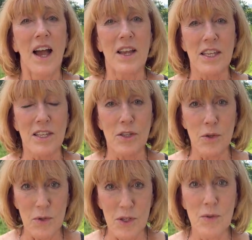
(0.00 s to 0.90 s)

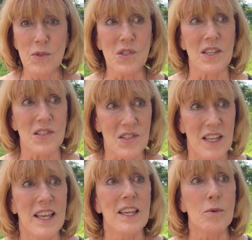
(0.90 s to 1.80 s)
you use this,
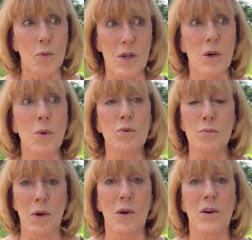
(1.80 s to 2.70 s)
it will
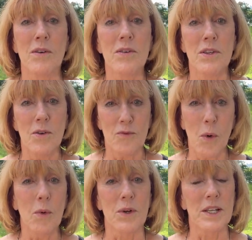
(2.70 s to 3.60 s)
propel you
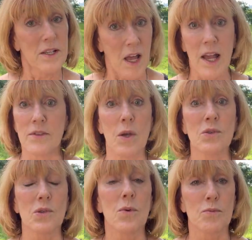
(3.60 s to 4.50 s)
forward. I know
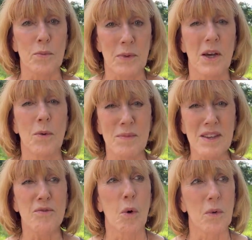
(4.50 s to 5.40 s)
it's going to propel me
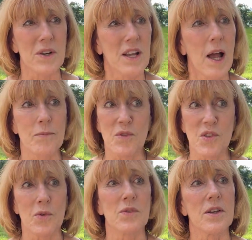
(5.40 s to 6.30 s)
forward. I'm
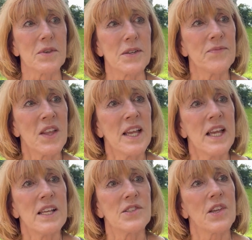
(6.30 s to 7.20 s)
certain of it.
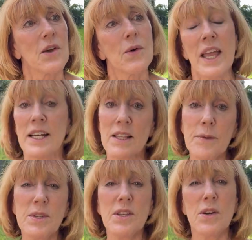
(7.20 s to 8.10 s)
So, and it let
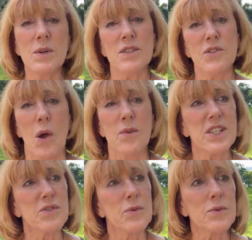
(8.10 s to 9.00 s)
me know what I was already
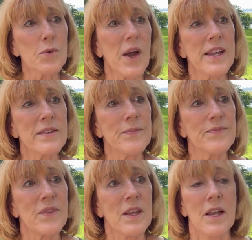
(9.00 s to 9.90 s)
doing right,
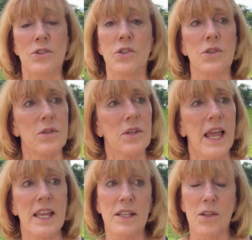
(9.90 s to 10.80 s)

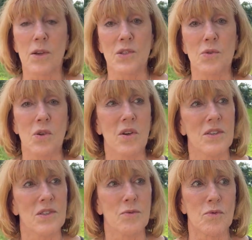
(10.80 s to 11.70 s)
and it also
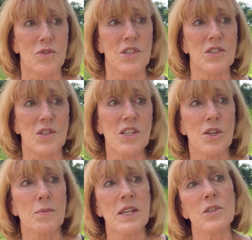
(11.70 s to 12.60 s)
is
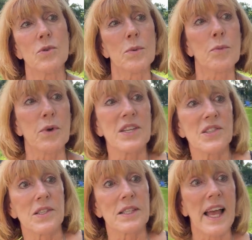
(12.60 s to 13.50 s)
teaching me to
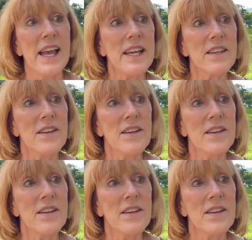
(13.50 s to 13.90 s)
embrace the lag,